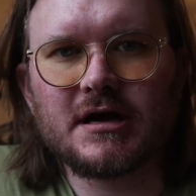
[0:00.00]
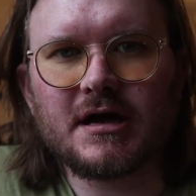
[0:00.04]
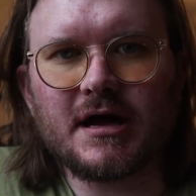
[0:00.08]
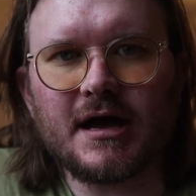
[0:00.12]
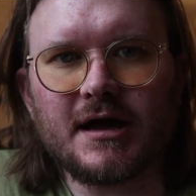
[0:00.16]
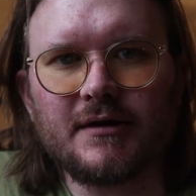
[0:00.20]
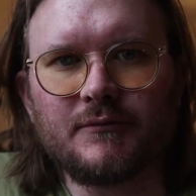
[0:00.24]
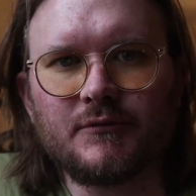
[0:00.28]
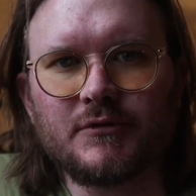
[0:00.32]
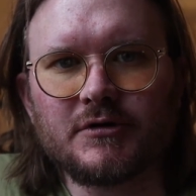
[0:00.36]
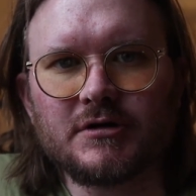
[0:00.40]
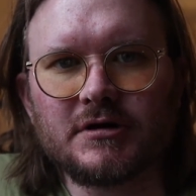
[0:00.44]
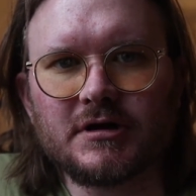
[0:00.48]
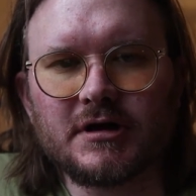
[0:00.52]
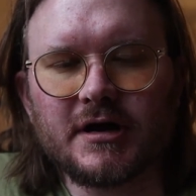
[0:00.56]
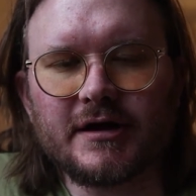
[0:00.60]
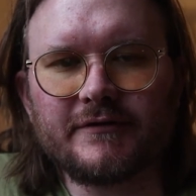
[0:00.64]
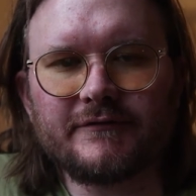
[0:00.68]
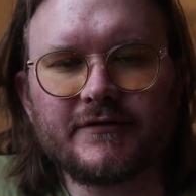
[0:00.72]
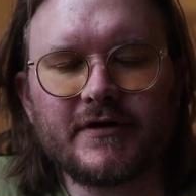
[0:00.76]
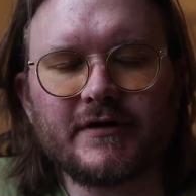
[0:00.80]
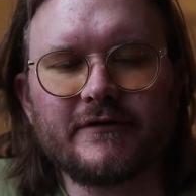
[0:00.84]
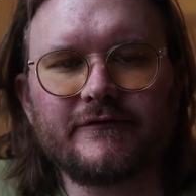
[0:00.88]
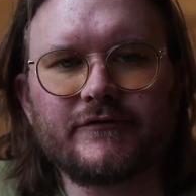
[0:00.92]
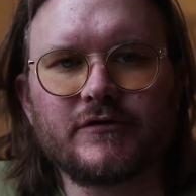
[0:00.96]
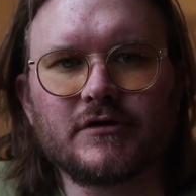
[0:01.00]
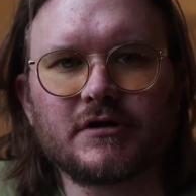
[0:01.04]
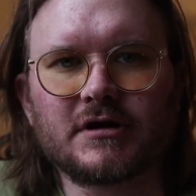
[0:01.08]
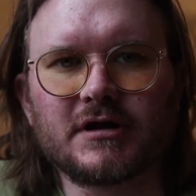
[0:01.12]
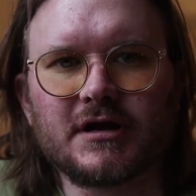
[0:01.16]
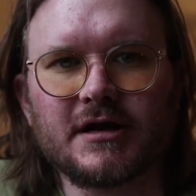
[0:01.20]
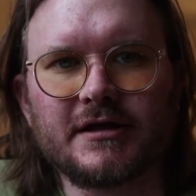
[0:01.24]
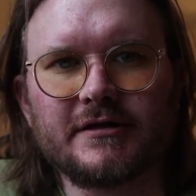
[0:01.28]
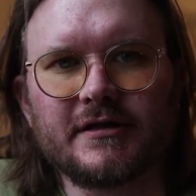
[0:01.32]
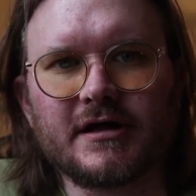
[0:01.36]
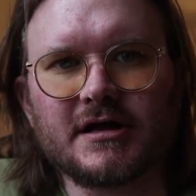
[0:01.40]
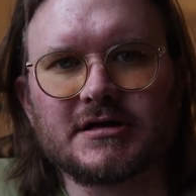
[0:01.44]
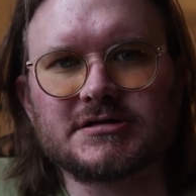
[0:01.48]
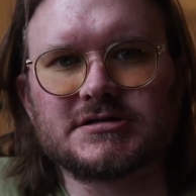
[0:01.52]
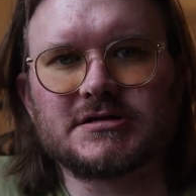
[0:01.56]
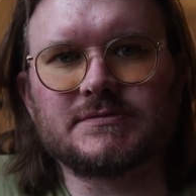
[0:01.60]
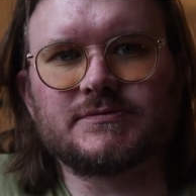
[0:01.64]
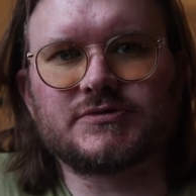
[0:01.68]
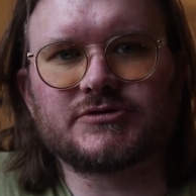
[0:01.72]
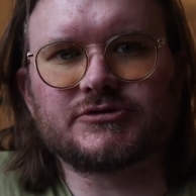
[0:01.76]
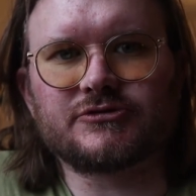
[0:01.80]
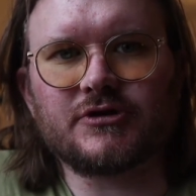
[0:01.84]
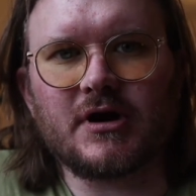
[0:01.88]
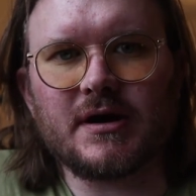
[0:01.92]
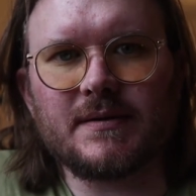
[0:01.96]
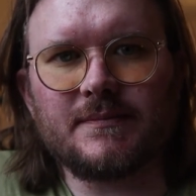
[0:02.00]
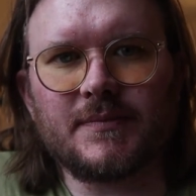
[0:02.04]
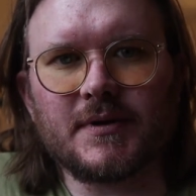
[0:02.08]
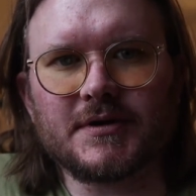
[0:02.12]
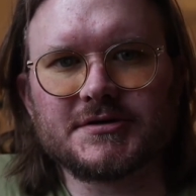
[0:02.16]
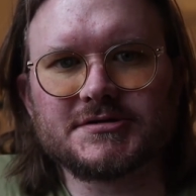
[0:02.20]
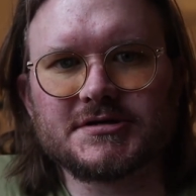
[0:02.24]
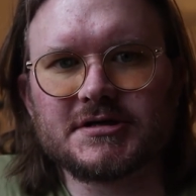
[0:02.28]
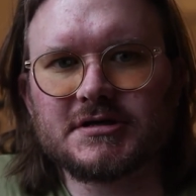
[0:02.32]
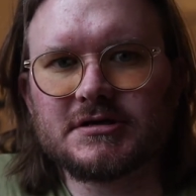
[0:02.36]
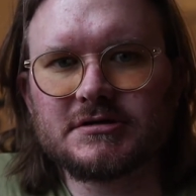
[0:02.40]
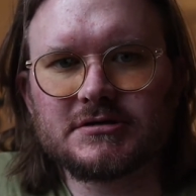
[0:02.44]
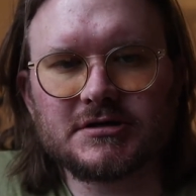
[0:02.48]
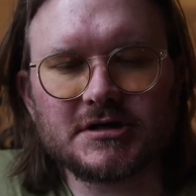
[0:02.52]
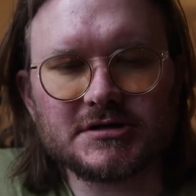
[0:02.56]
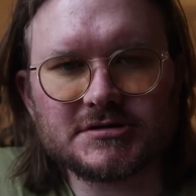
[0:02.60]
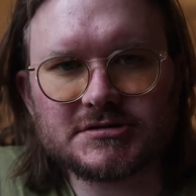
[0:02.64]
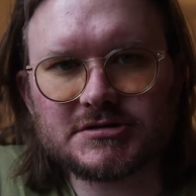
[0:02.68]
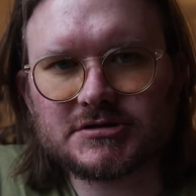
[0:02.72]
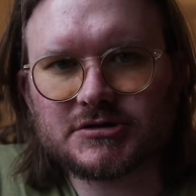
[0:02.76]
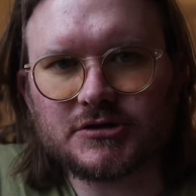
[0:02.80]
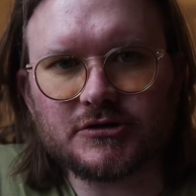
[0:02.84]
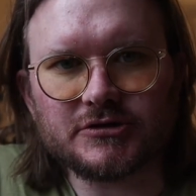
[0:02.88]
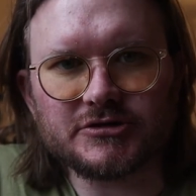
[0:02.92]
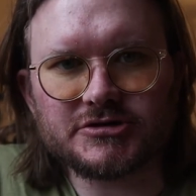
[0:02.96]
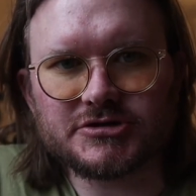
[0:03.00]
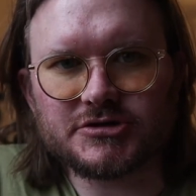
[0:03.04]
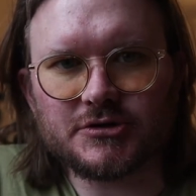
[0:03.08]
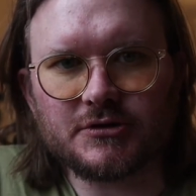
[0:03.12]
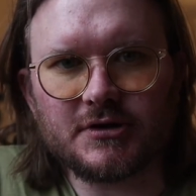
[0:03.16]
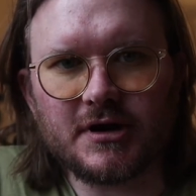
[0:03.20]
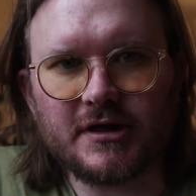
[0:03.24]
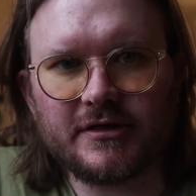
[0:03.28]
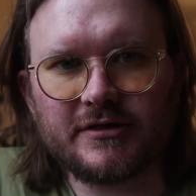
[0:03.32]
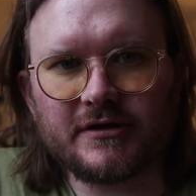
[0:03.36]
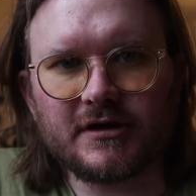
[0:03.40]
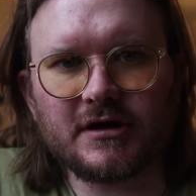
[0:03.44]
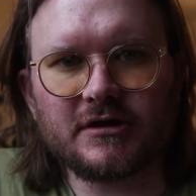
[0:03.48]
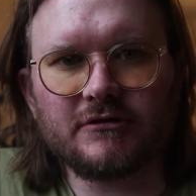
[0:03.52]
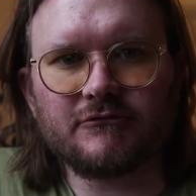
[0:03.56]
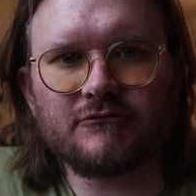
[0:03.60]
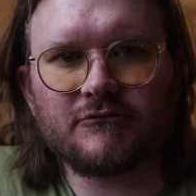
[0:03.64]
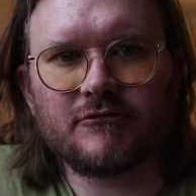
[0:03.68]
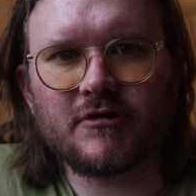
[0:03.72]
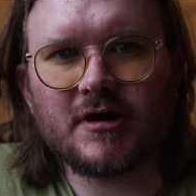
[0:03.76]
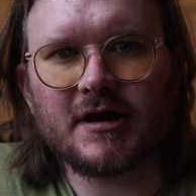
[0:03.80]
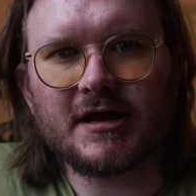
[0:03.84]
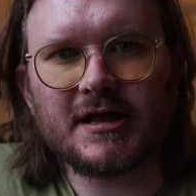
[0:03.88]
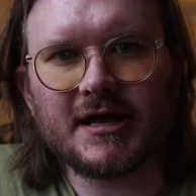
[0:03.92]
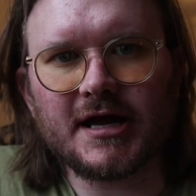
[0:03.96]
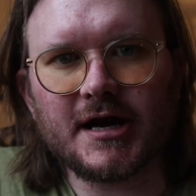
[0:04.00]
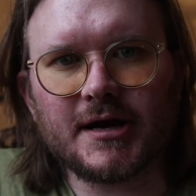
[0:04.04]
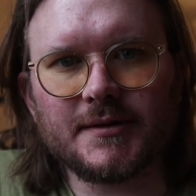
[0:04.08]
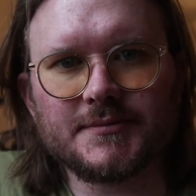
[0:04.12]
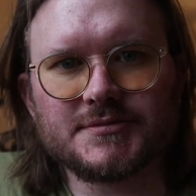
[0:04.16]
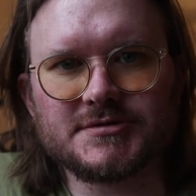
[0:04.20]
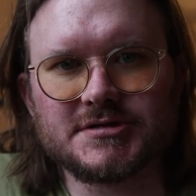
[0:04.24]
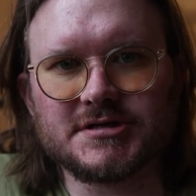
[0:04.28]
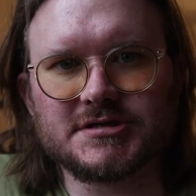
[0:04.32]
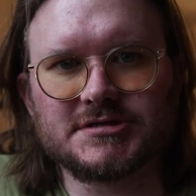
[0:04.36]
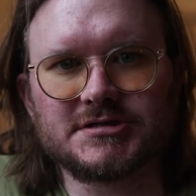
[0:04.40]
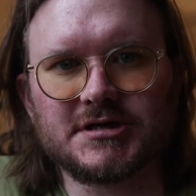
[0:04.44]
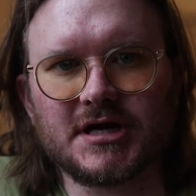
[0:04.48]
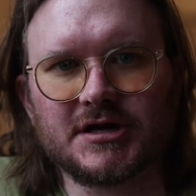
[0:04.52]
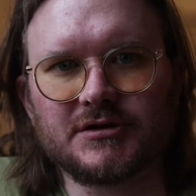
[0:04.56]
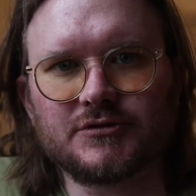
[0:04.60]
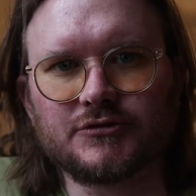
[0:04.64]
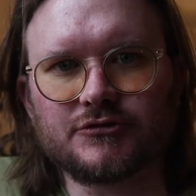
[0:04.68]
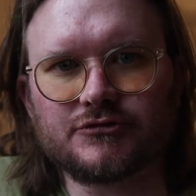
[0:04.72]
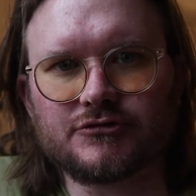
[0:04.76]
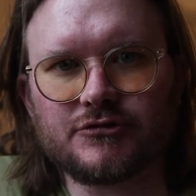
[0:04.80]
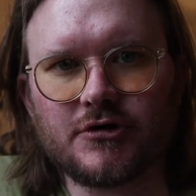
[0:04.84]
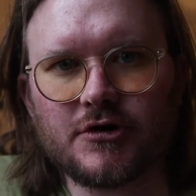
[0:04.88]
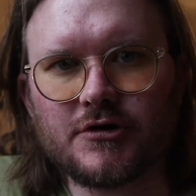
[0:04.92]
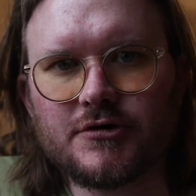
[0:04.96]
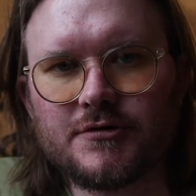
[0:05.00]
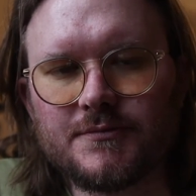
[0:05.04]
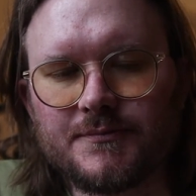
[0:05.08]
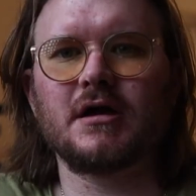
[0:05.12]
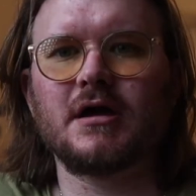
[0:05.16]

and would love it if you'd click that subscribe button. Doesn't cost you anything and really helps this channel grow.